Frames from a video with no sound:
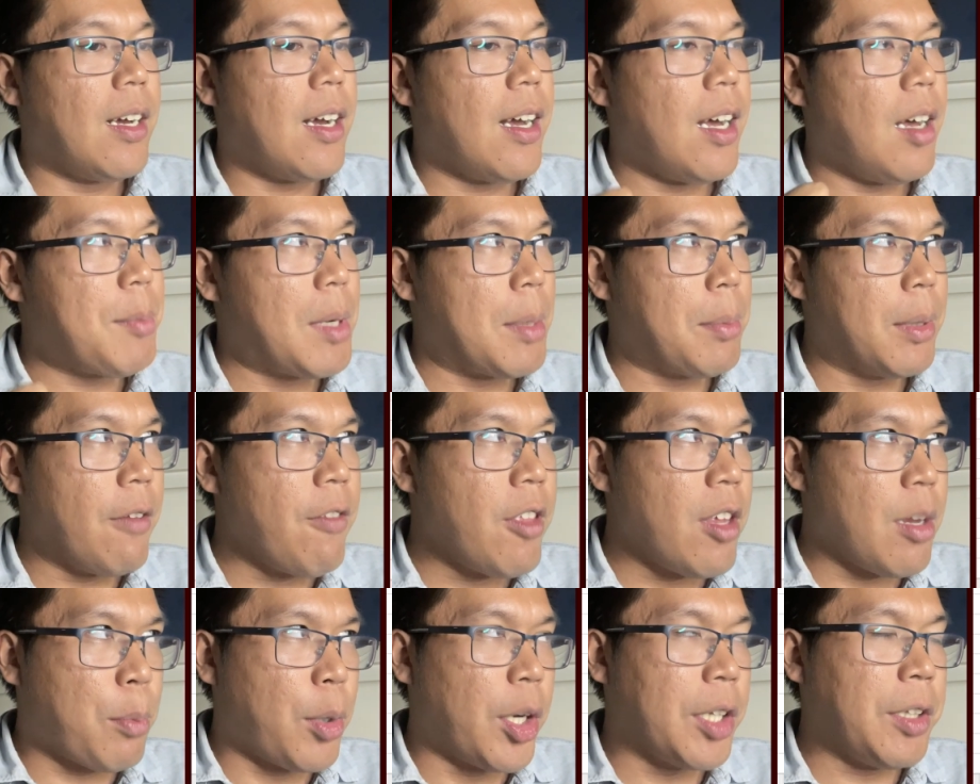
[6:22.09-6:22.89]
Um, I believe
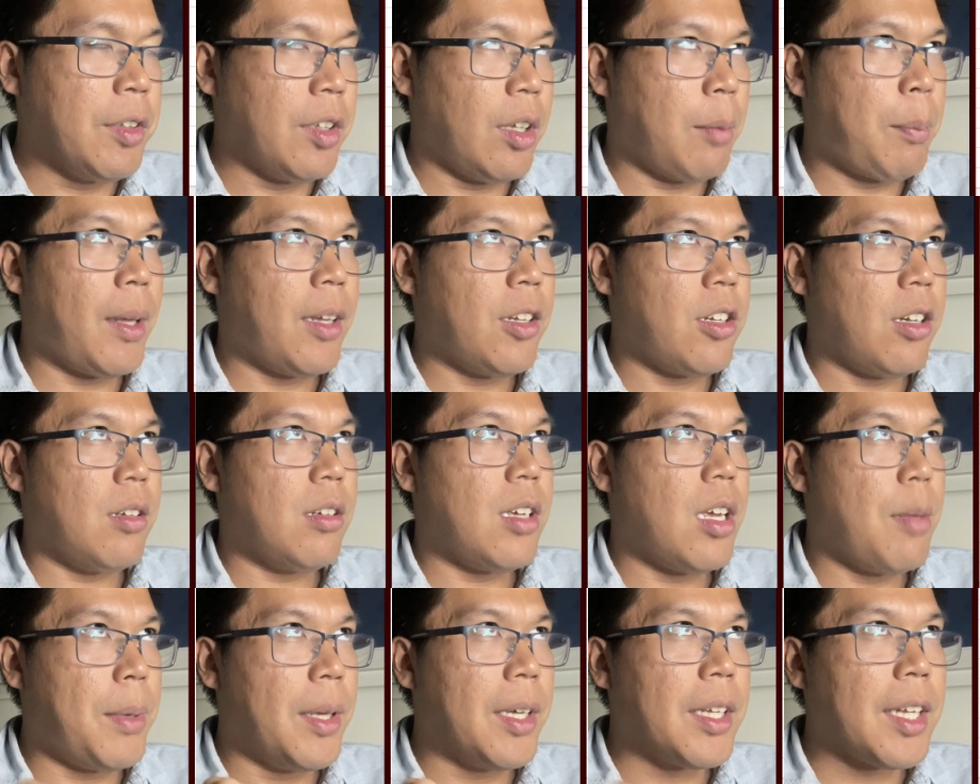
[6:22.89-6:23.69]
the Oppressor's
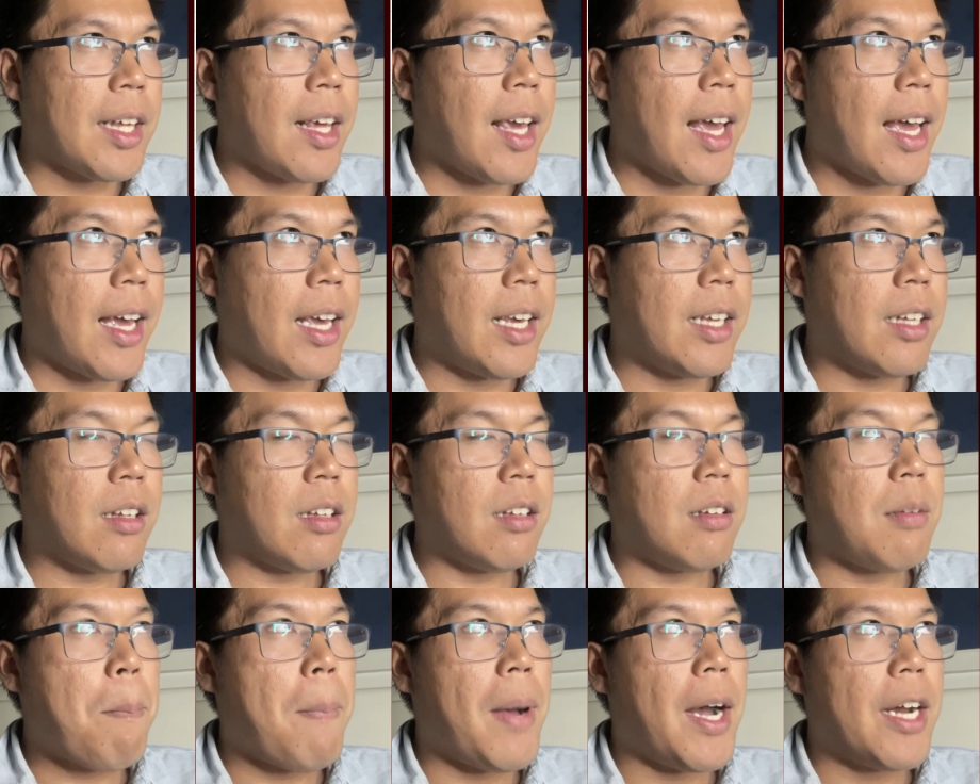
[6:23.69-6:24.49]
Abyss has,
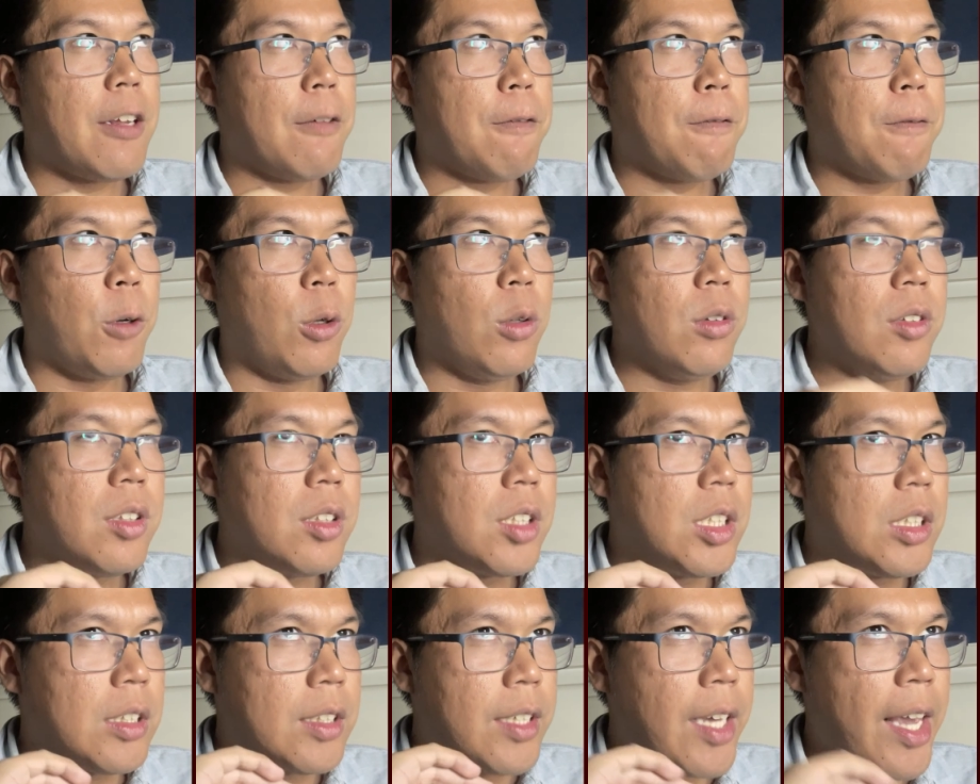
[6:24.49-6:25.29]
by
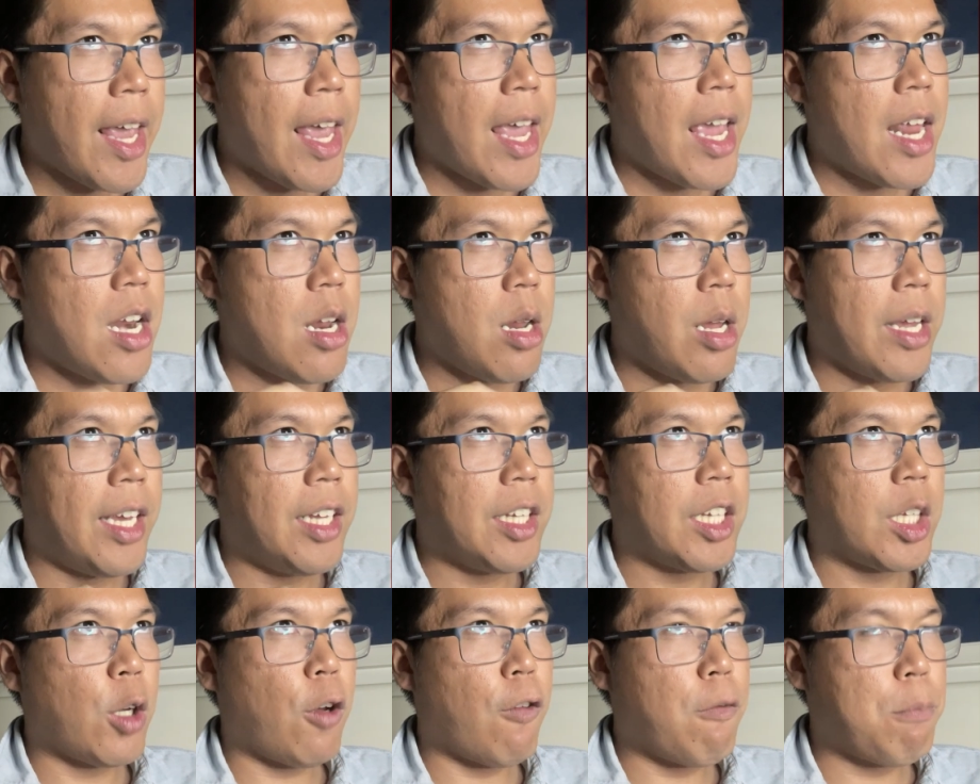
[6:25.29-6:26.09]
default, 10
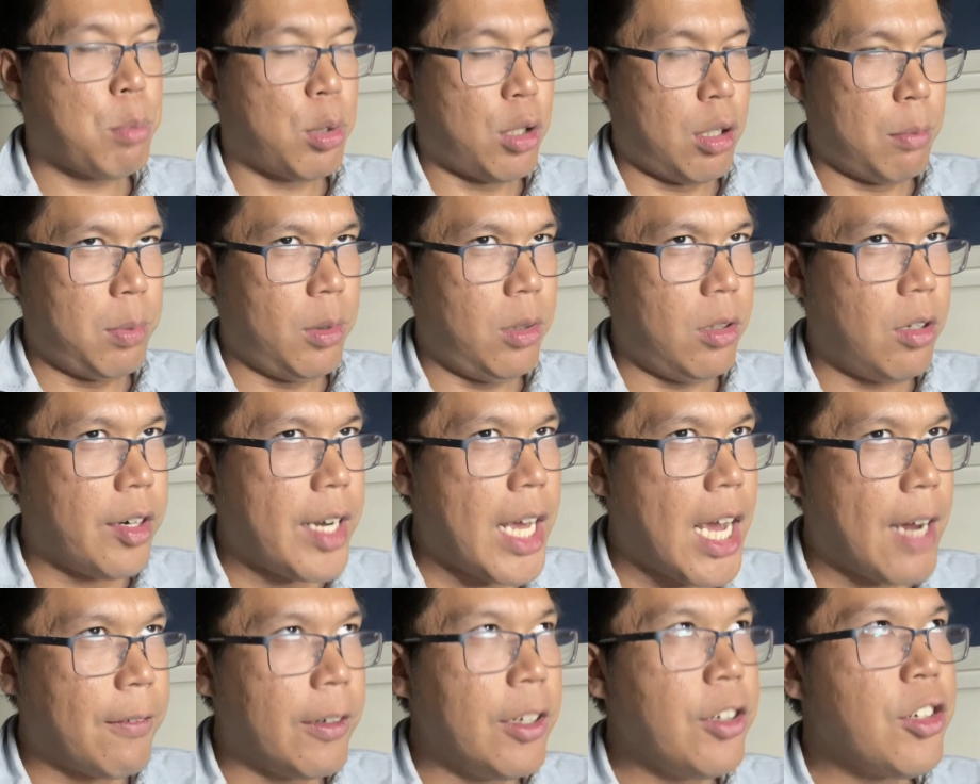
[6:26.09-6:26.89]
hits of purple on
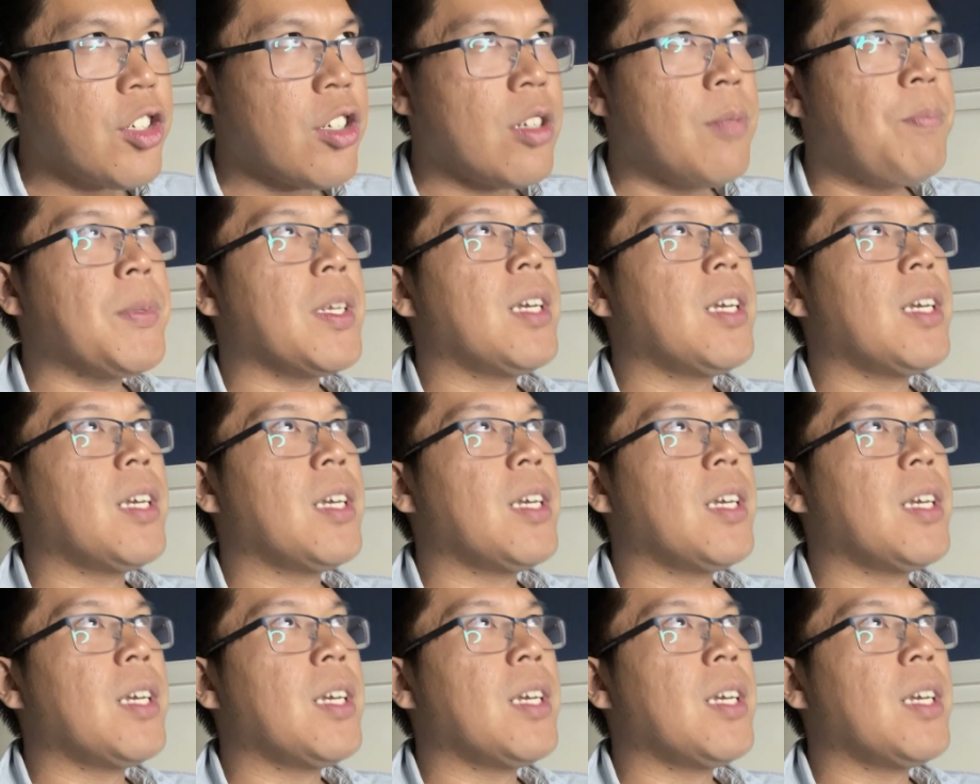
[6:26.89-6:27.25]
average.